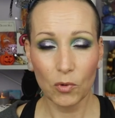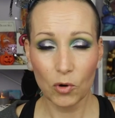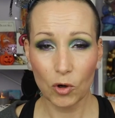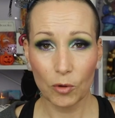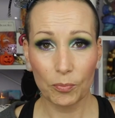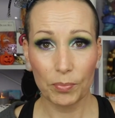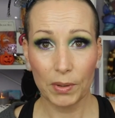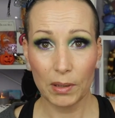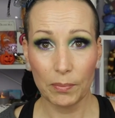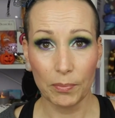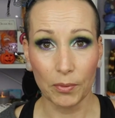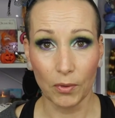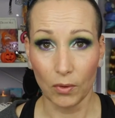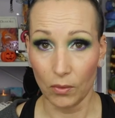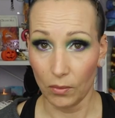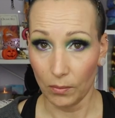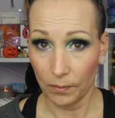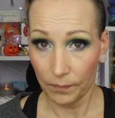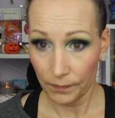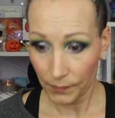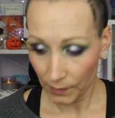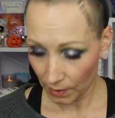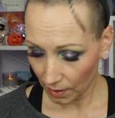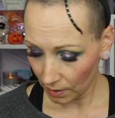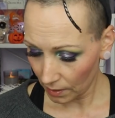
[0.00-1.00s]
more
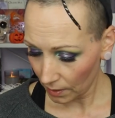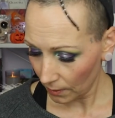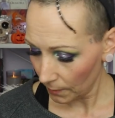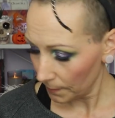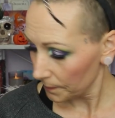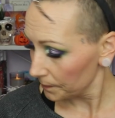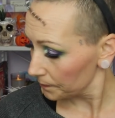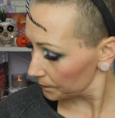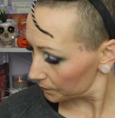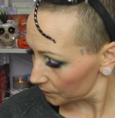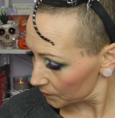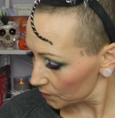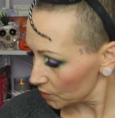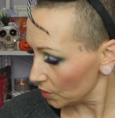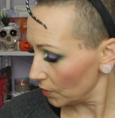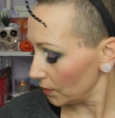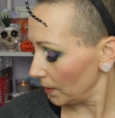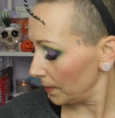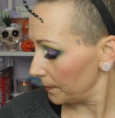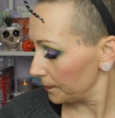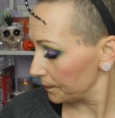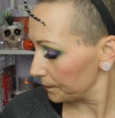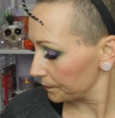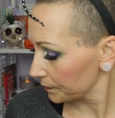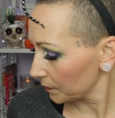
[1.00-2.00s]
people, you know? So
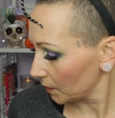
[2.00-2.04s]
yeah.